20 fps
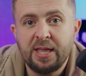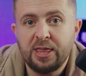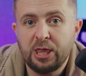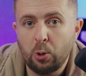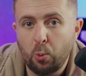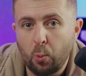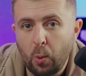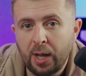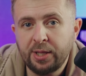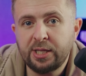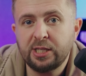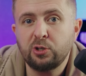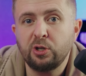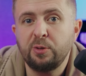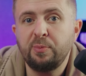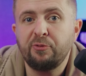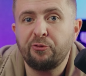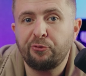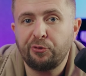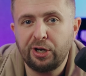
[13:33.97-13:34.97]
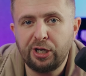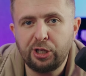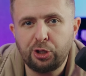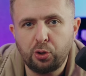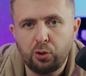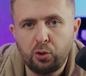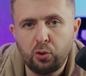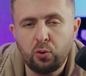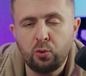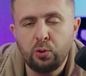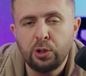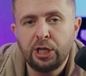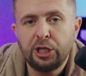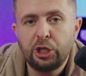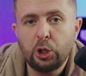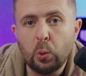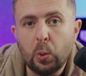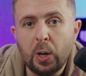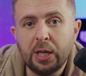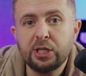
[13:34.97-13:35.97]
The one that's going to be friendly to you,
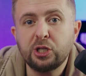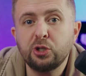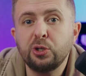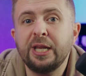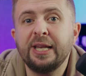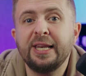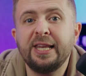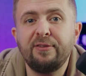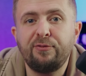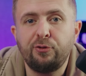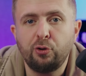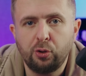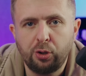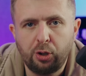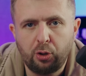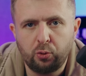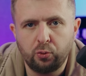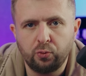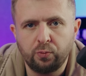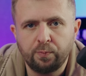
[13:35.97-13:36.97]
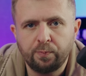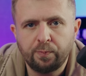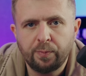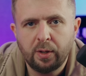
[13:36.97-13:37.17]
the one that's going to leave you alone.